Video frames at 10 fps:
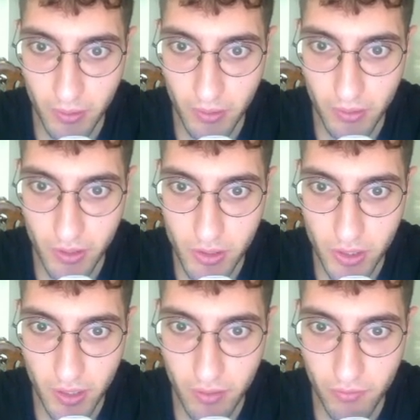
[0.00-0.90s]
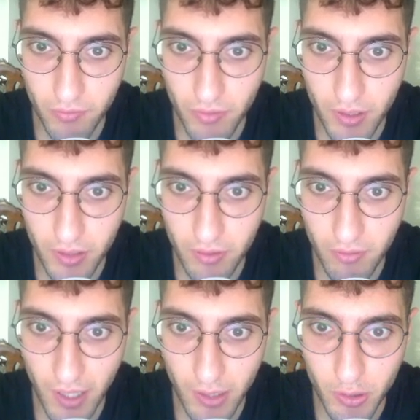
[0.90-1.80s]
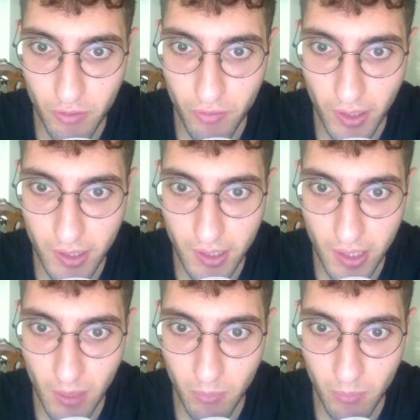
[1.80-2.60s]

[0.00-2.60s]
retrieve the value of our key m,